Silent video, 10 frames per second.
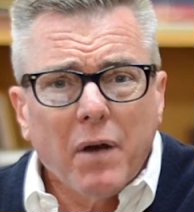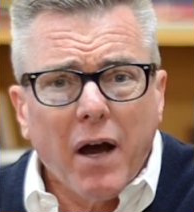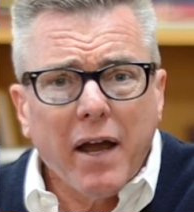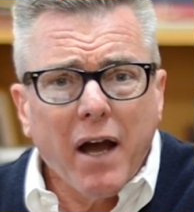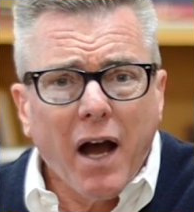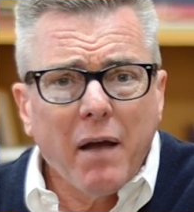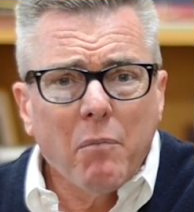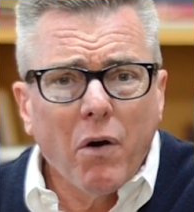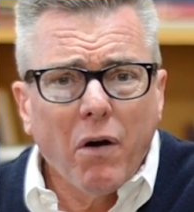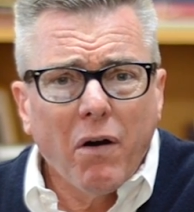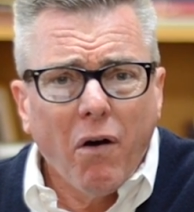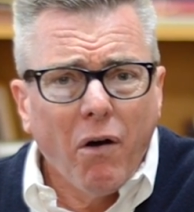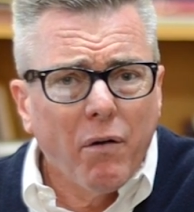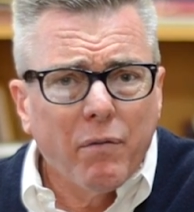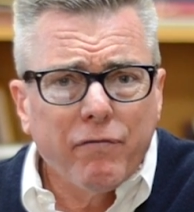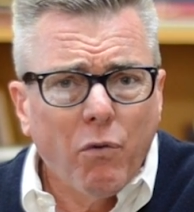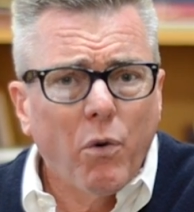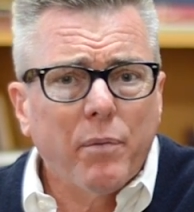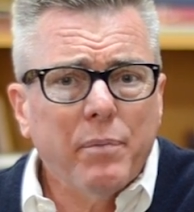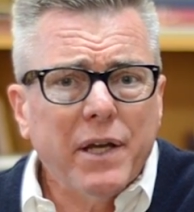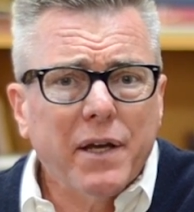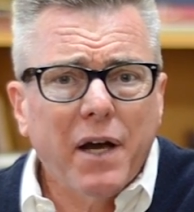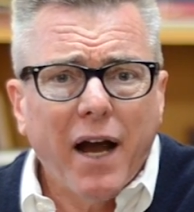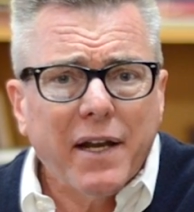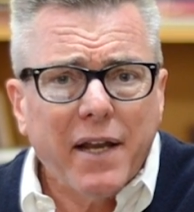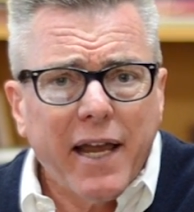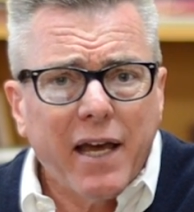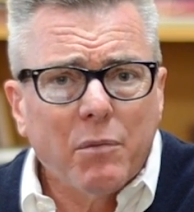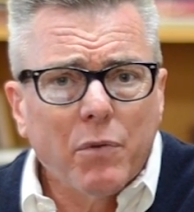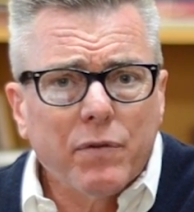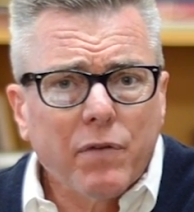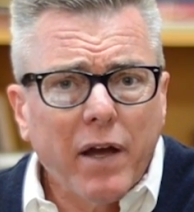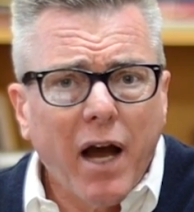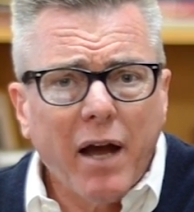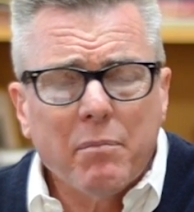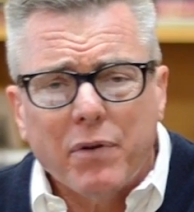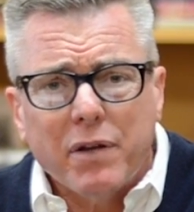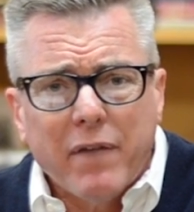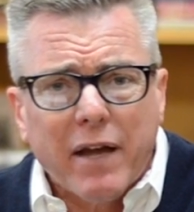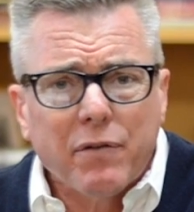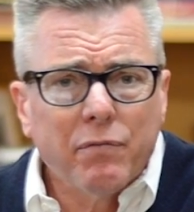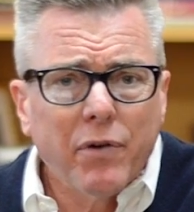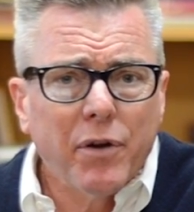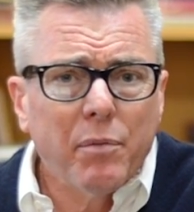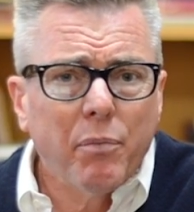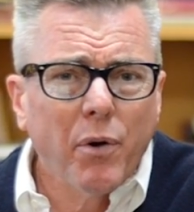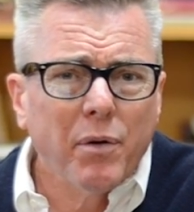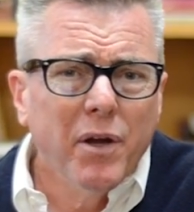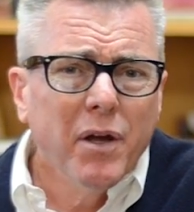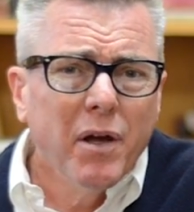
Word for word: I, I'm all for being kind to animals. I, I believe that's very important.